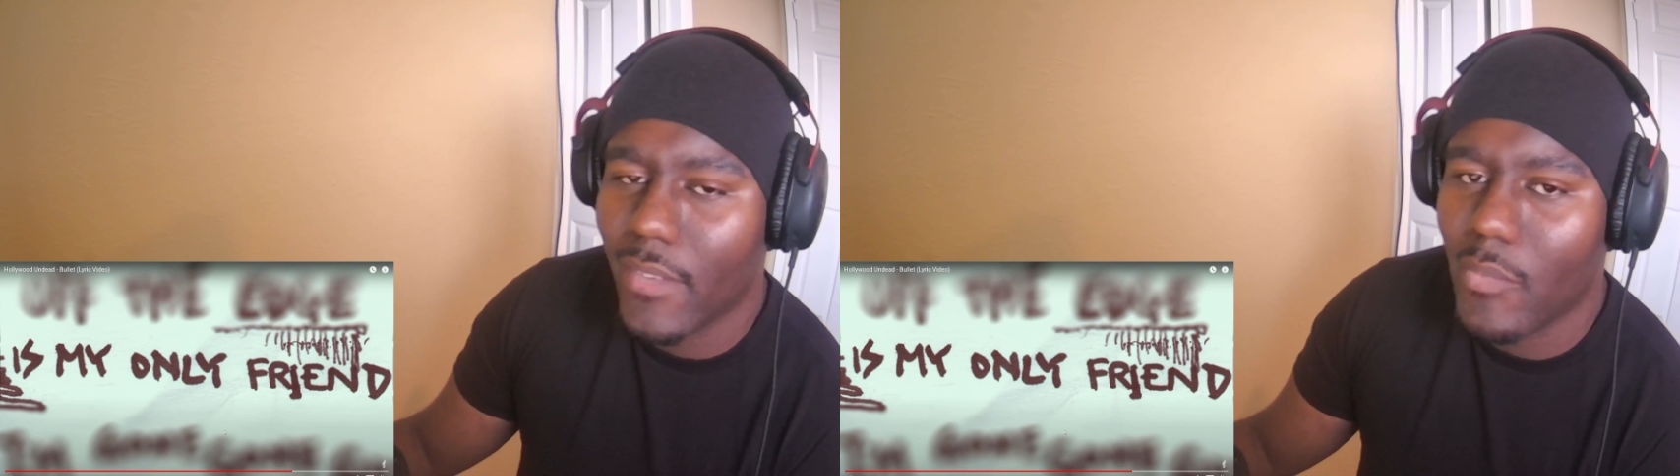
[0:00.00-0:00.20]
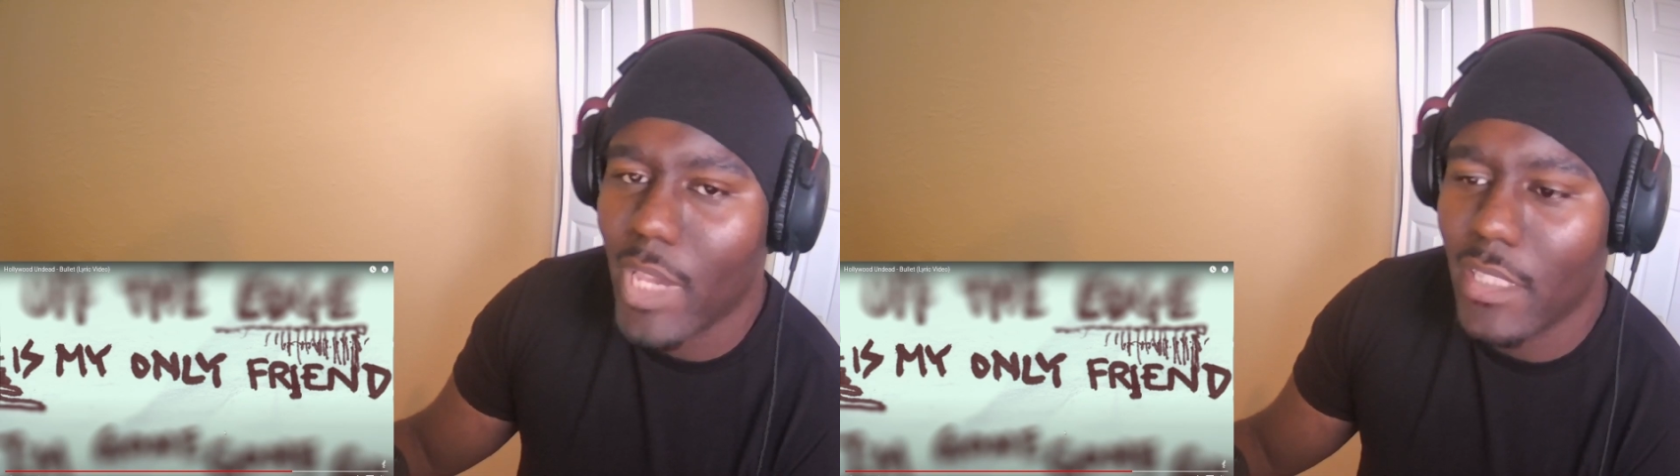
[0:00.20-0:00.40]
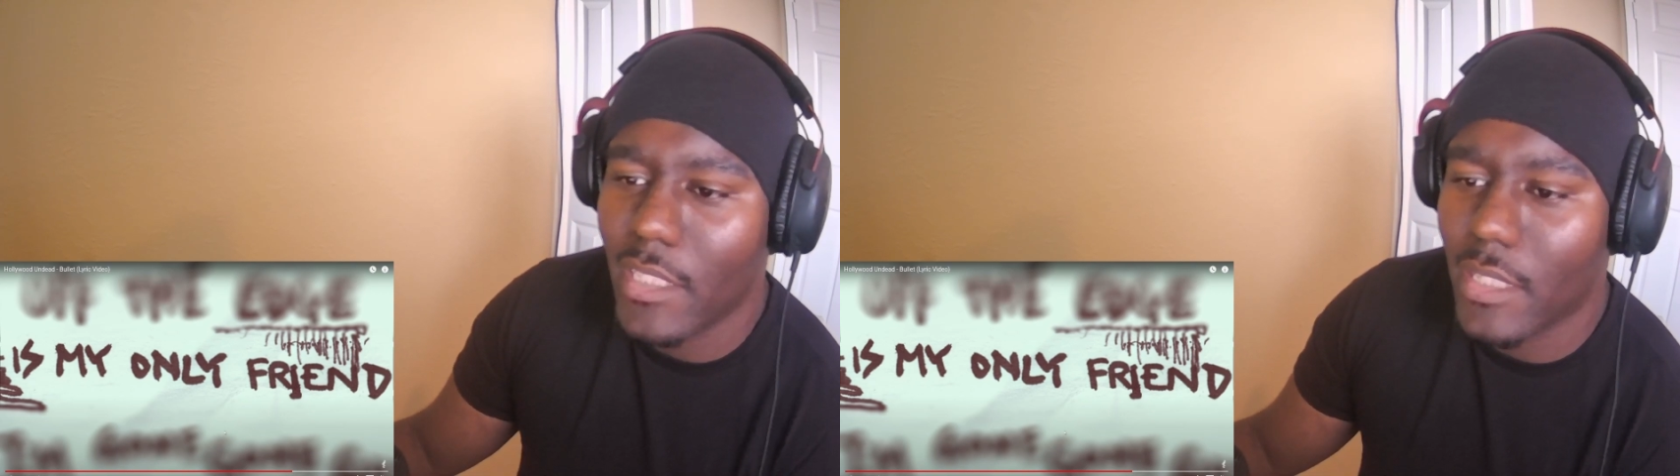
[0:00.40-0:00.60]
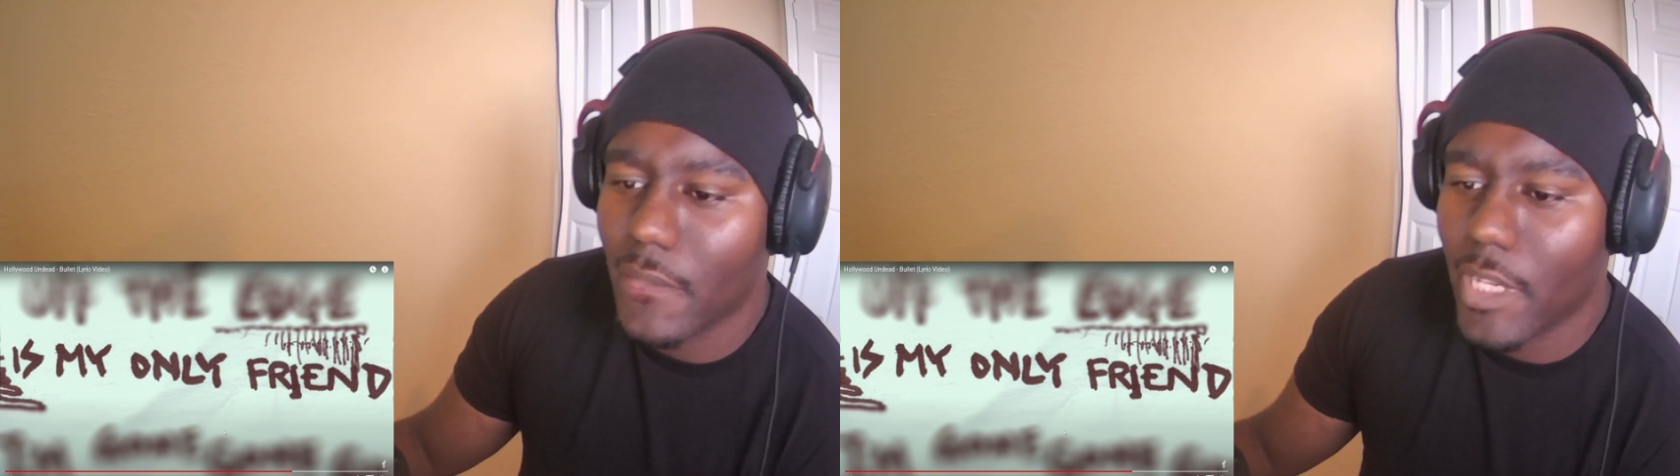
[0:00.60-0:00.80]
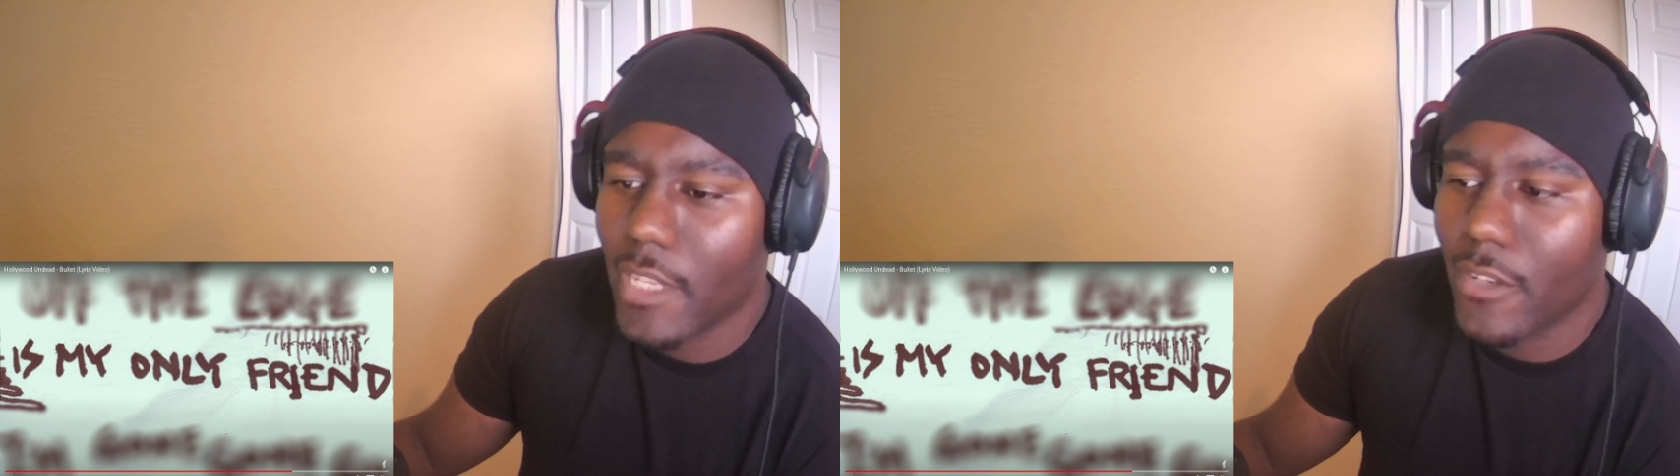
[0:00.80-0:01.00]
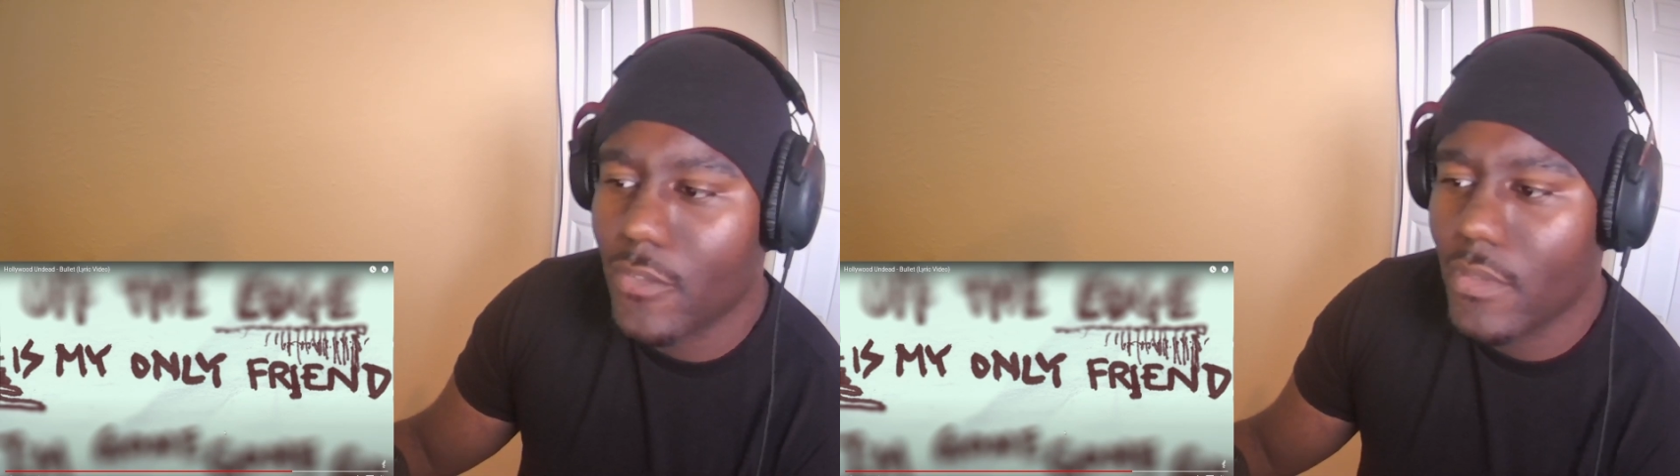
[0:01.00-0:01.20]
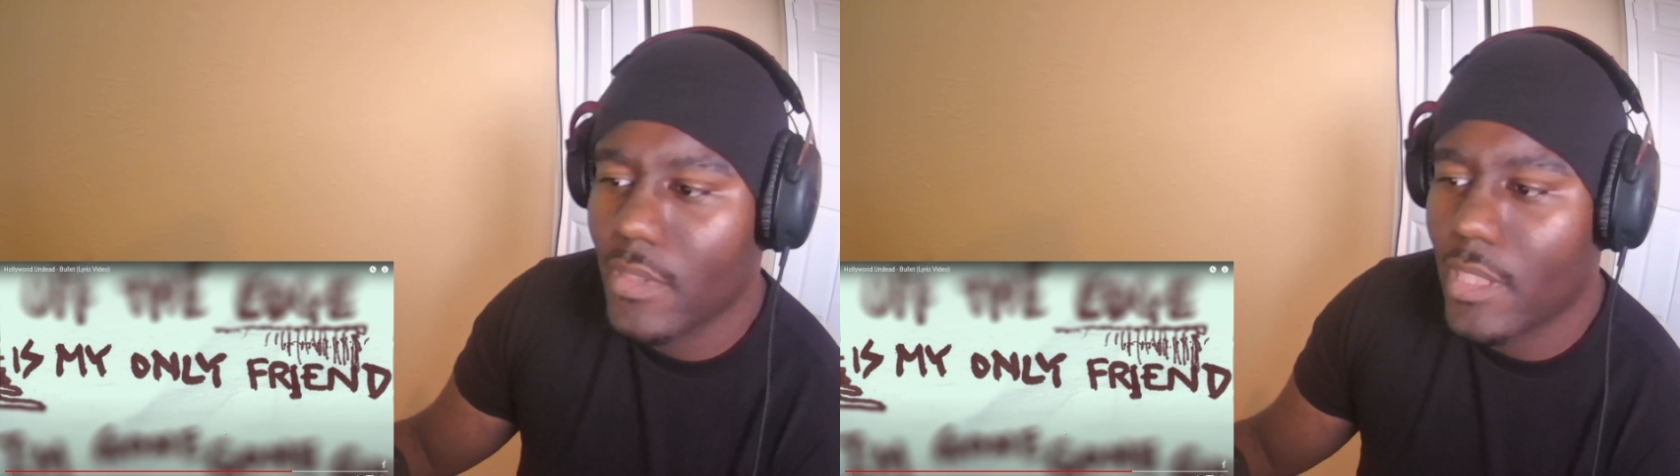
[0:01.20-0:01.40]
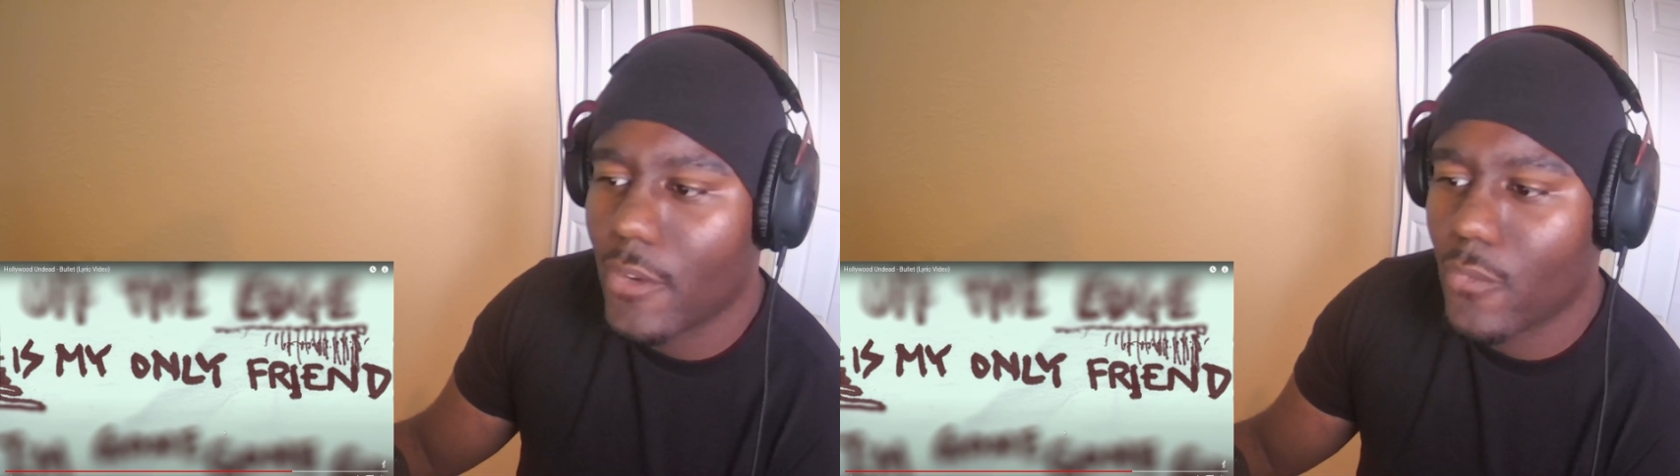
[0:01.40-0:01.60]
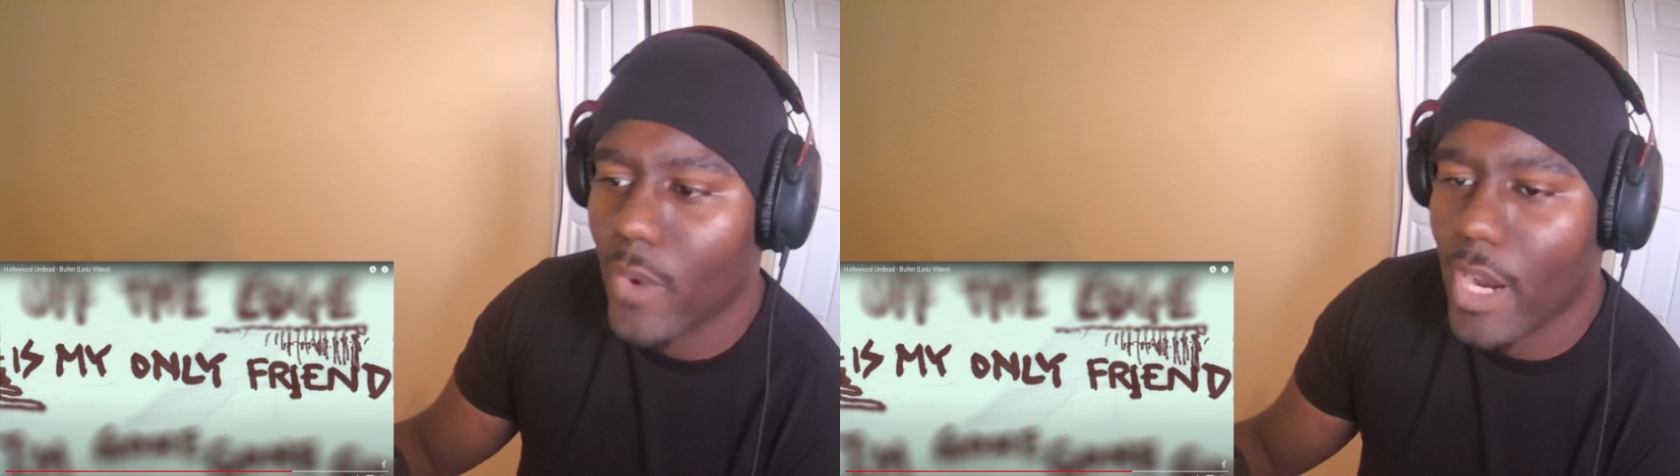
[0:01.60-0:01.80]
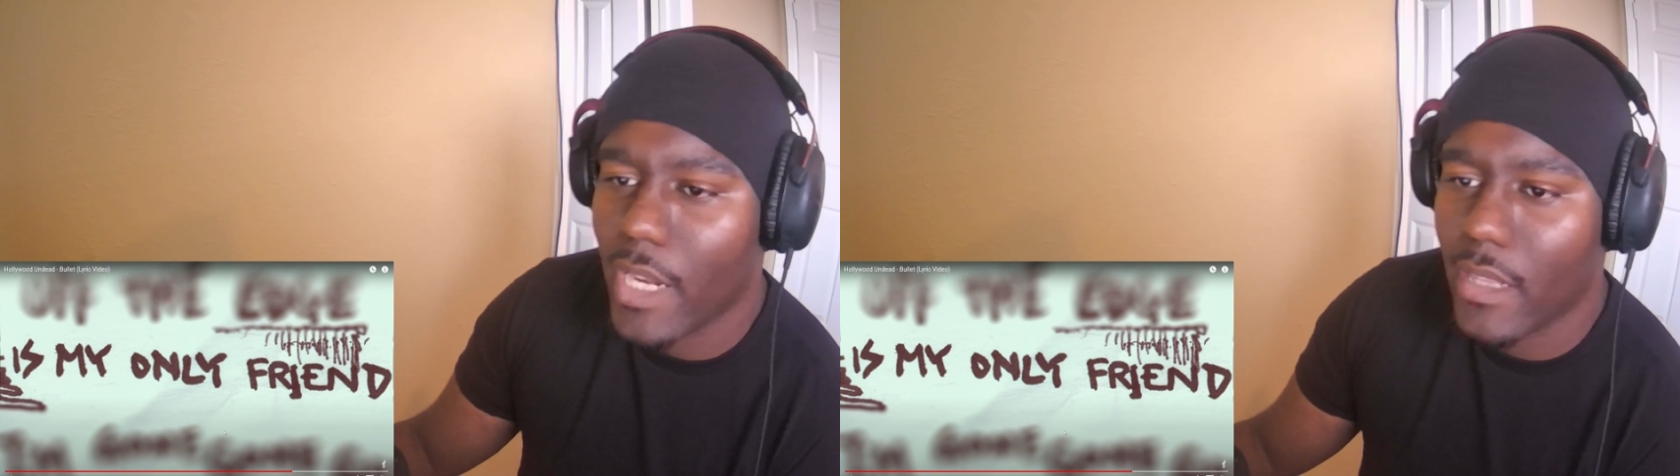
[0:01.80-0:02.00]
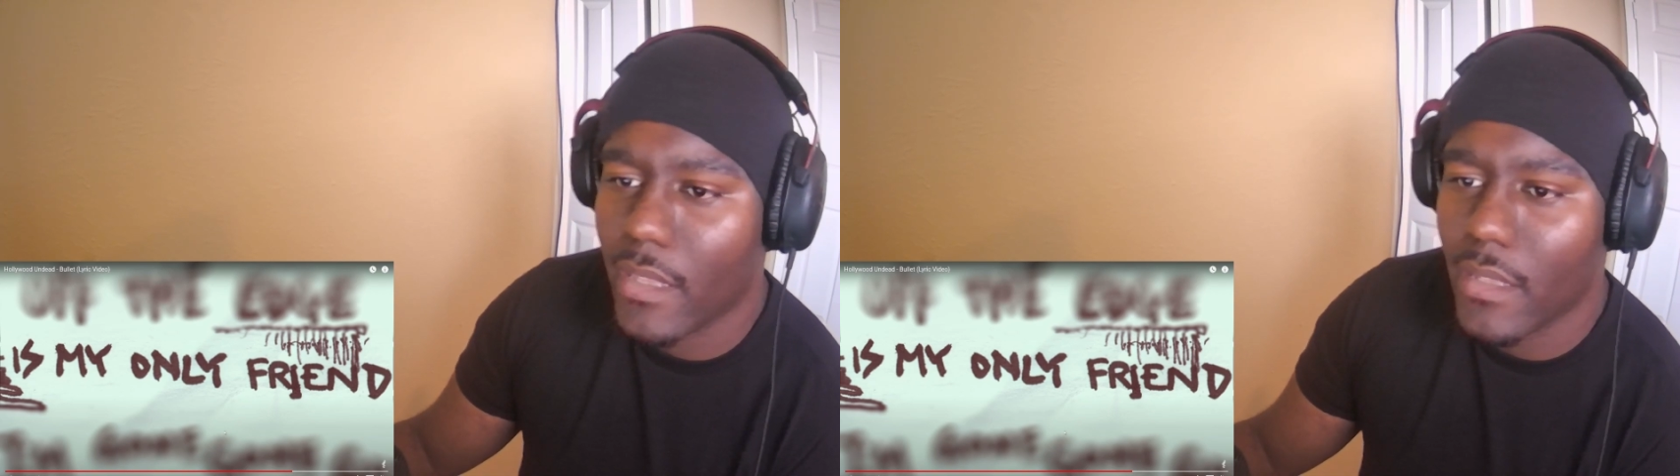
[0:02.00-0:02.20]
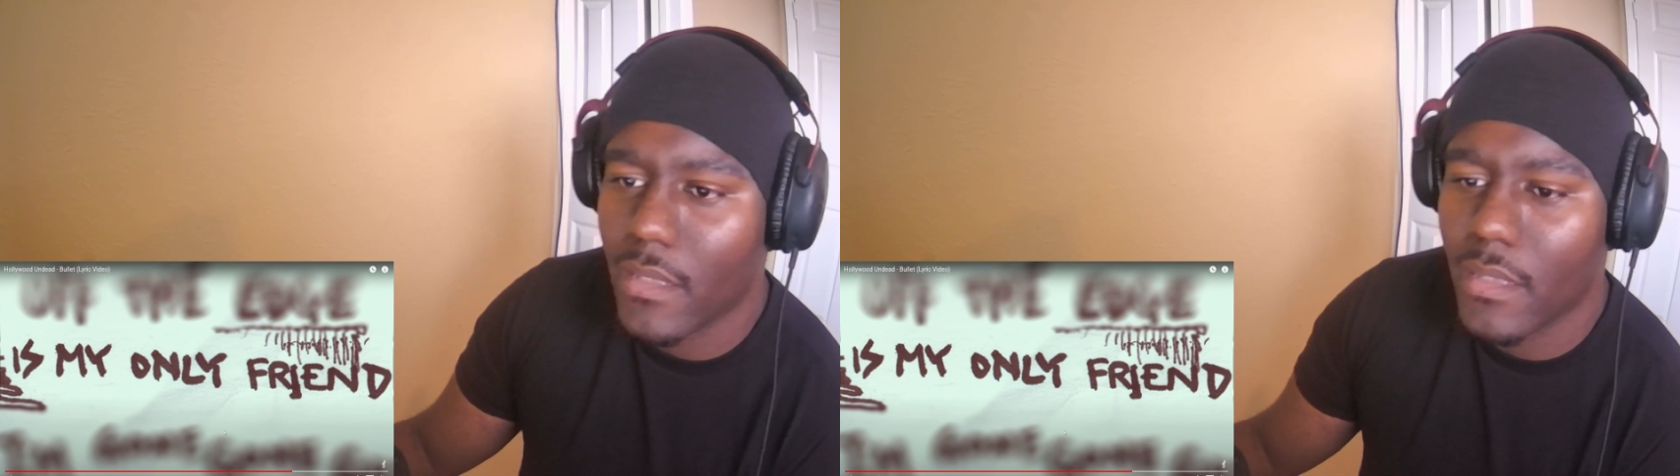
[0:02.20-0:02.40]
if you pay attention to the video, they're writing,